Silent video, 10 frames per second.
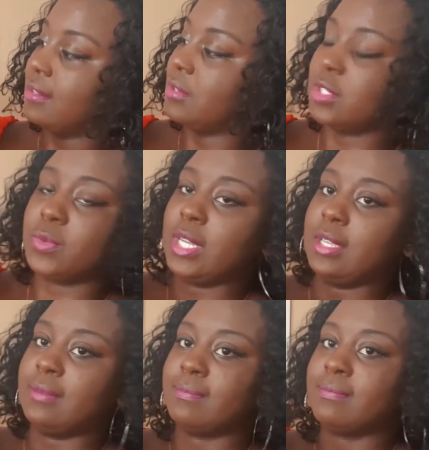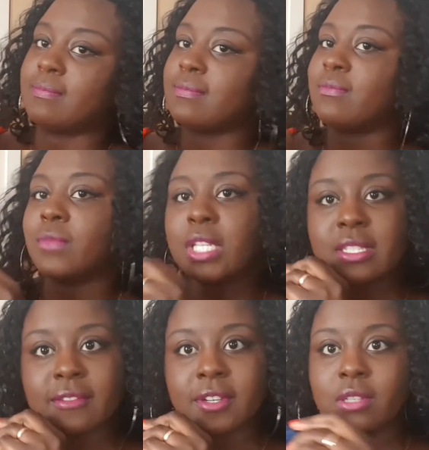which is really, really
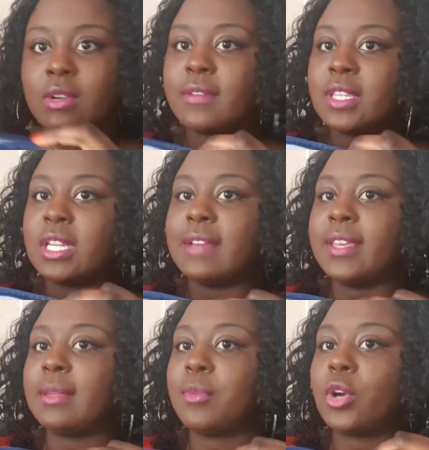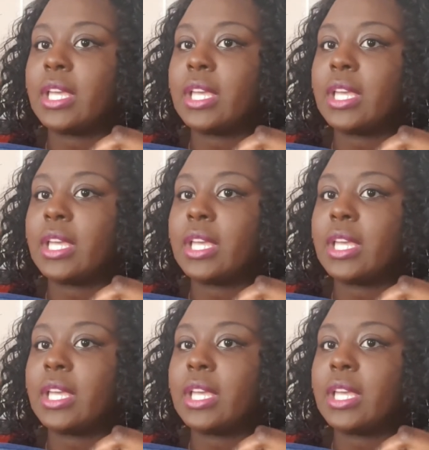different rather than having